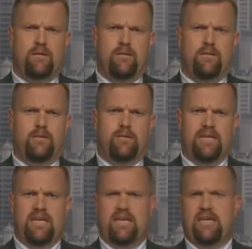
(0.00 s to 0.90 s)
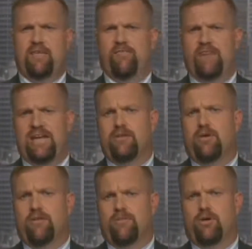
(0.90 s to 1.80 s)
the
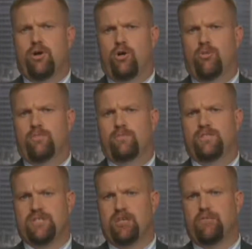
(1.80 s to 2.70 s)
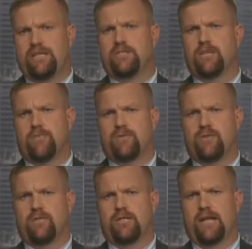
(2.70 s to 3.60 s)
value of your home, still means
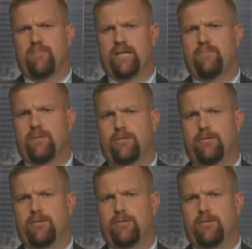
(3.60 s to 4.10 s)
something to a lot of people.